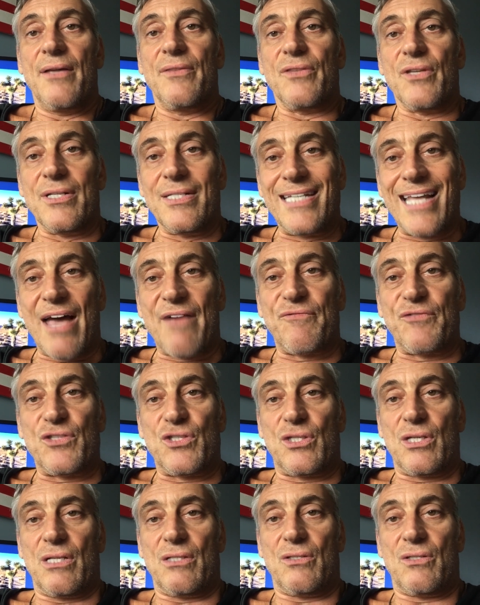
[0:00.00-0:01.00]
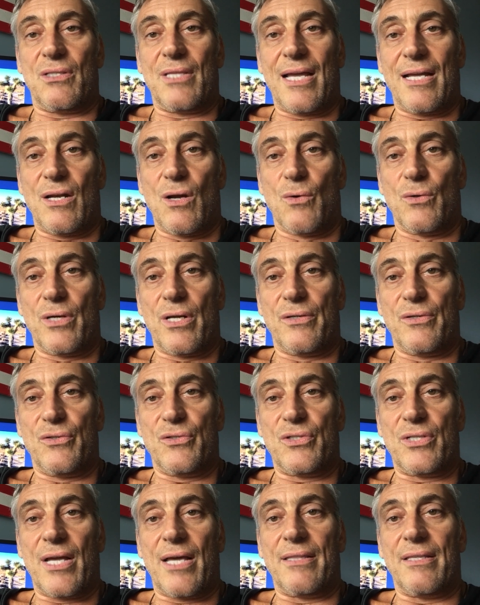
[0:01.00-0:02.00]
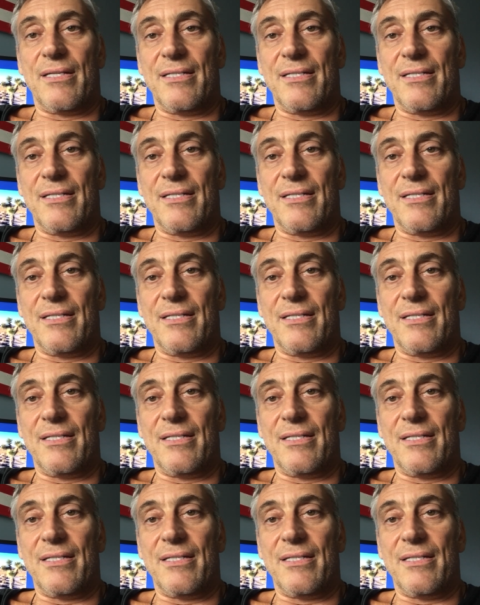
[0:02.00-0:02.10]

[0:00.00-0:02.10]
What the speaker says: The deficits, they don't understand.